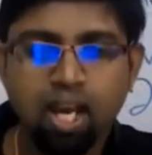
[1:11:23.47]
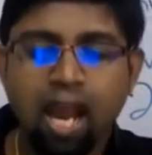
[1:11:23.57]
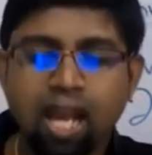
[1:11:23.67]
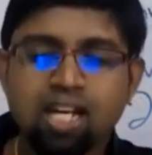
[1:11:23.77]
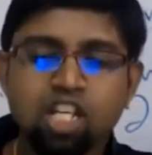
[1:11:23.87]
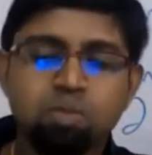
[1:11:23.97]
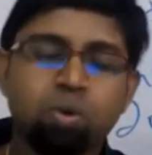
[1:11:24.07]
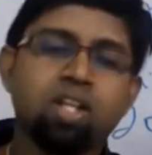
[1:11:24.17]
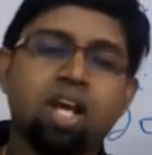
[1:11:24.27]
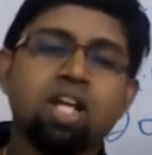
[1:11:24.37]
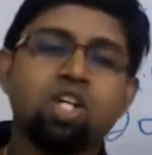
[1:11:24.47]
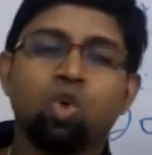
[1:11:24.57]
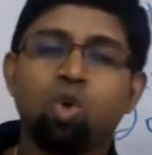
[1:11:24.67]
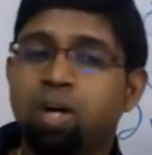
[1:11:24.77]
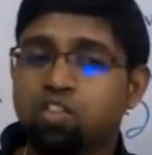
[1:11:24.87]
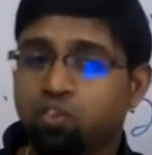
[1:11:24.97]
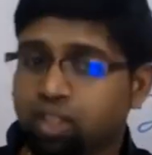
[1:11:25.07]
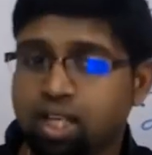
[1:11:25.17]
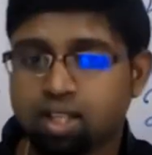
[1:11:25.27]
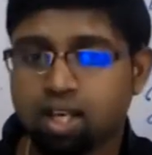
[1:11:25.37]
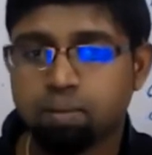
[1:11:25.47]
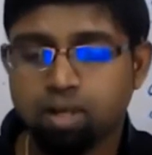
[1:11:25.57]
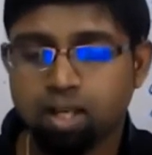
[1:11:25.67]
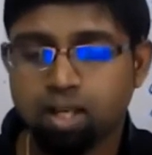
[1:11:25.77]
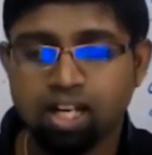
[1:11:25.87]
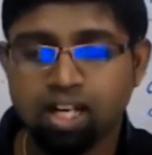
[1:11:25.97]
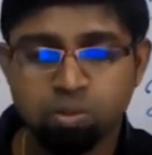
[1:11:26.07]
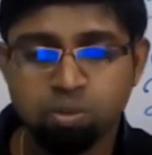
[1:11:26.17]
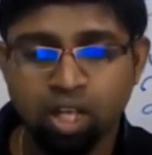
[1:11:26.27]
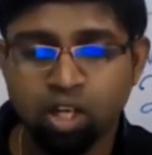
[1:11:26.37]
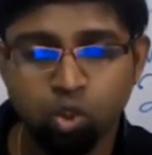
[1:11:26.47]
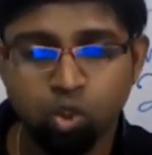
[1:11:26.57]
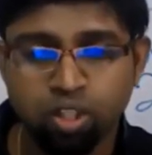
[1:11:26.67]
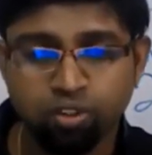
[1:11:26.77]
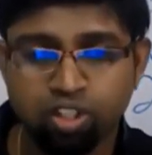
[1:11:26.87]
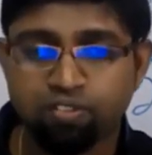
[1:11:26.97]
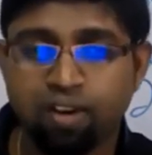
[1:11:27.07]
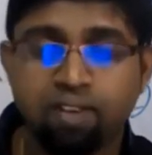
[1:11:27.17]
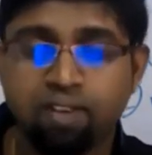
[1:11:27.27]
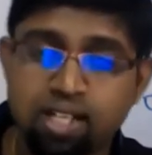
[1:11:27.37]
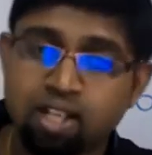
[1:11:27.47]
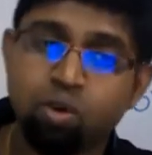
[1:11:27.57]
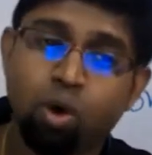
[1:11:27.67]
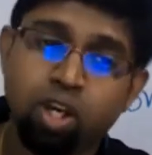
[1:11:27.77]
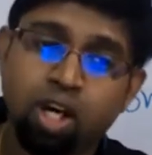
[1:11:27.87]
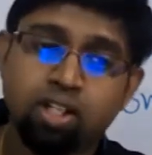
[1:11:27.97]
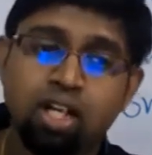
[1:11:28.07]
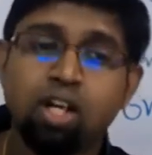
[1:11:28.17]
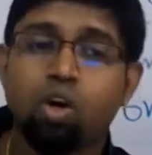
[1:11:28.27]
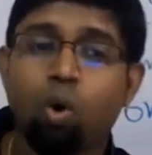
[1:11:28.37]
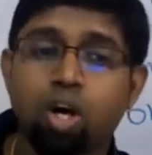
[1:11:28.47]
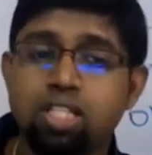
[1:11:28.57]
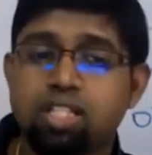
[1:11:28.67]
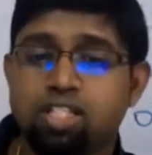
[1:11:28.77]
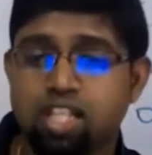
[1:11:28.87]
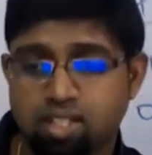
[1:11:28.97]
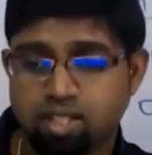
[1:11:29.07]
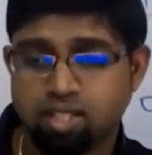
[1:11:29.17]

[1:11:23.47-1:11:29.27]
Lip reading: At least more than 2 months for the exam. At least more than 2 months. So this Viva itself going until August 6th.